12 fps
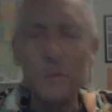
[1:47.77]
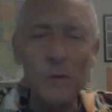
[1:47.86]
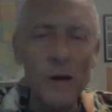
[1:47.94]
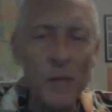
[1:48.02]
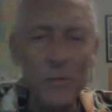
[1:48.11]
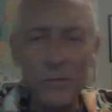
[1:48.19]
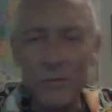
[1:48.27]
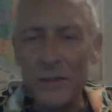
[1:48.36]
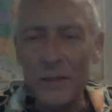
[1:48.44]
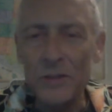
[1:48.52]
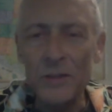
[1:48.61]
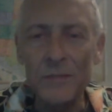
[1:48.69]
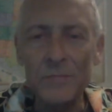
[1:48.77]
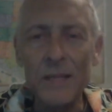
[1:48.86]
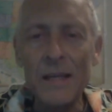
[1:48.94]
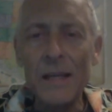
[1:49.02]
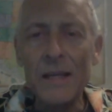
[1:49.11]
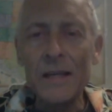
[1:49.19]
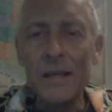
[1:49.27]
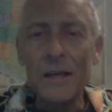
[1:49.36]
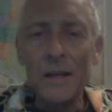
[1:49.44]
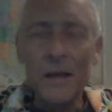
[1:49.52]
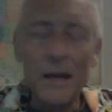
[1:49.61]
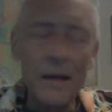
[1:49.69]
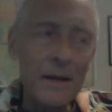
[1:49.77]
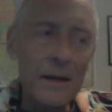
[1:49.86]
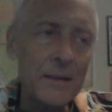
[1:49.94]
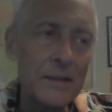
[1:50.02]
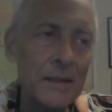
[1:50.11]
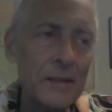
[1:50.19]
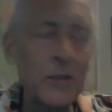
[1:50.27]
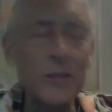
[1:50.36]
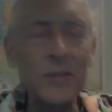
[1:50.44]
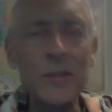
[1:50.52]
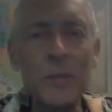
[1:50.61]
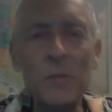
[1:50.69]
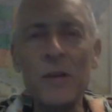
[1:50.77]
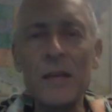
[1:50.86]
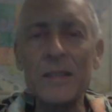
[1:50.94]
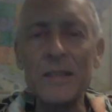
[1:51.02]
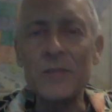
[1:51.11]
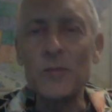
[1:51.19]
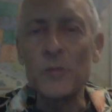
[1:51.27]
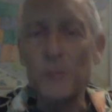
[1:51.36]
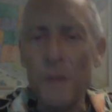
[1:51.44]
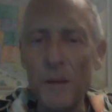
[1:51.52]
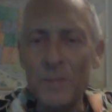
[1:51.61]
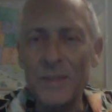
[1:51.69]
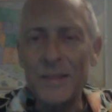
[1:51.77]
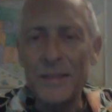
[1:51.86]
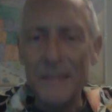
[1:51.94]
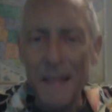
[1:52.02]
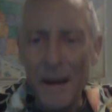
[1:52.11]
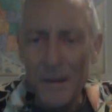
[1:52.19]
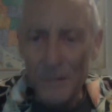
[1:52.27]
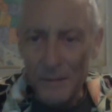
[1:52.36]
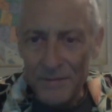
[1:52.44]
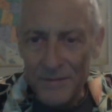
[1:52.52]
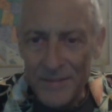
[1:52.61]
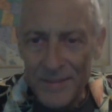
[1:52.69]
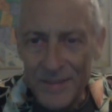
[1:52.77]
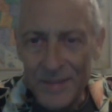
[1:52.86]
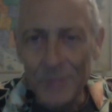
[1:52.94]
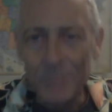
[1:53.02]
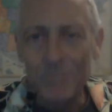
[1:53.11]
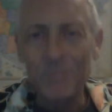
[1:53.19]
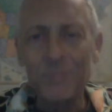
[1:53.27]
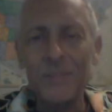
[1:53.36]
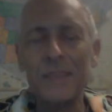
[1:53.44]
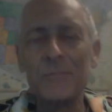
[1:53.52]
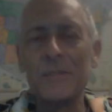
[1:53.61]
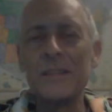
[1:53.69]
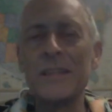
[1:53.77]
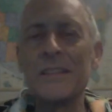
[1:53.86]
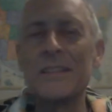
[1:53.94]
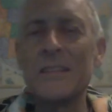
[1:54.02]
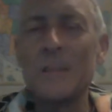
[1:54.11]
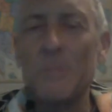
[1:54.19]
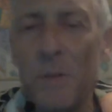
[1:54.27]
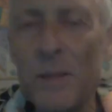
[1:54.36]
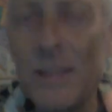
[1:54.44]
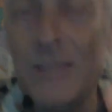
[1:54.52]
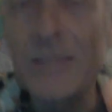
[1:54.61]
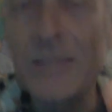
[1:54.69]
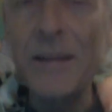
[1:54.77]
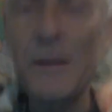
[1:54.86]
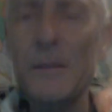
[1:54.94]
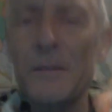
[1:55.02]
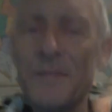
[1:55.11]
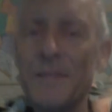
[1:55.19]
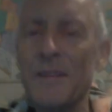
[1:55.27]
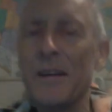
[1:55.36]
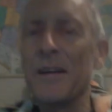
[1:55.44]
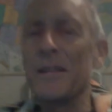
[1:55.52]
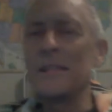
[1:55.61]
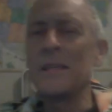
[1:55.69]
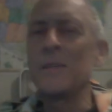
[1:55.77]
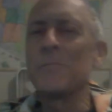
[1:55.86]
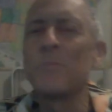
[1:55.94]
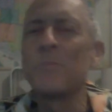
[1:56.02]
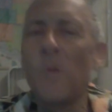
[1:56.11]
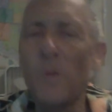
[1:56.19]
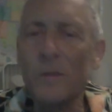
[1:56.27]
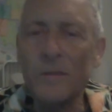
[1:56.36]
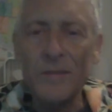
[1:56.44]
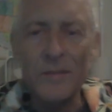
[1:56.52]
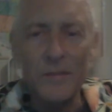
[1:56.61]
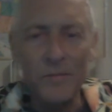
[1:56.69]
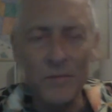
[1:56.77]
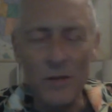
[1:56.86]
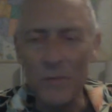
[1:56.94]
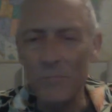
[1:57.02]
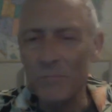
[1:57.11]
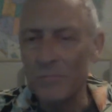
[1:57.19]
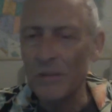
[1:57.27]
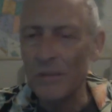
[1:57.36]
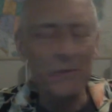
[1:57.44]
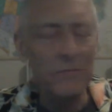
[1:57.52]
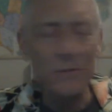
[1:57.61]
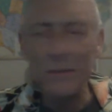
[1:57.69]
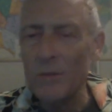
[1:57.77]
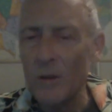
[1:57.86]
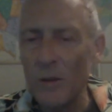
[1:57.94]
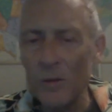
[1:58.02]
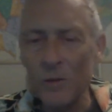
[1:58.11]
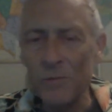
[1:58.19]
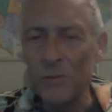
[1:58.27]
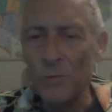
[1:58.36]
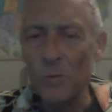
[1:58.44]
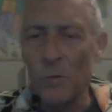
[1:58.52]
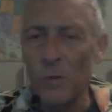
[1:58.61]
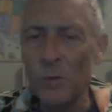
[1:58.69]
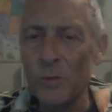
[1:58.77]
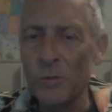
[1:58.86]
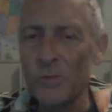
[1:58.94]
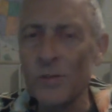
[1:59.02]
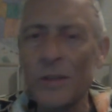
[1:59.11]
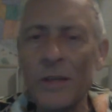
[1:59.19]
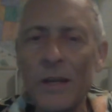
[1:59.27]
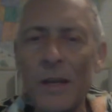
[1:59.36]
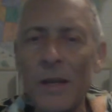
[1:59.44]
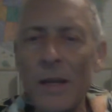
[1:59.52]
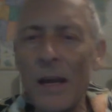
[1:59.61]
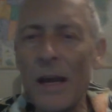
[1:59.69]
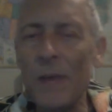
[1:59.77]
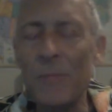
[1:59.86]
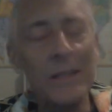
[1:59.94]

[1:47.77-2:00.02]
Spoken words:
operation that you could summarize as Trump's tariffs, because he's putting tariffs on imports from countries all over the world. But